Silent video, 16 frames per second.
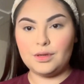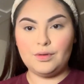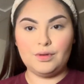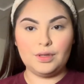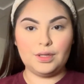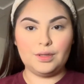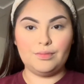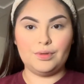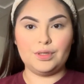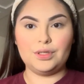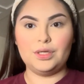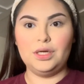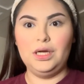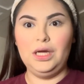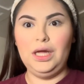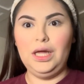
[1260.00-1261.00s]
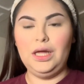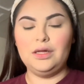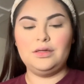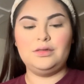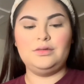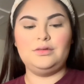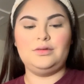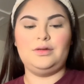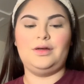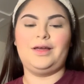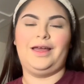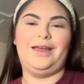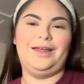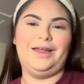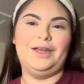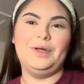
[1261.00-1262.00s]
Really brush. Ah!
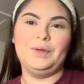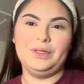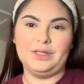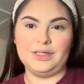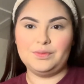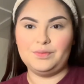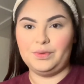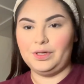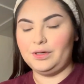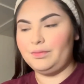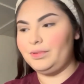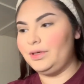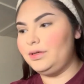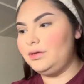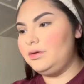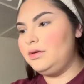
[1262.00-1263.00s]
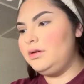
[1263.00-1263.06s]
Okay, I know it looks weird, but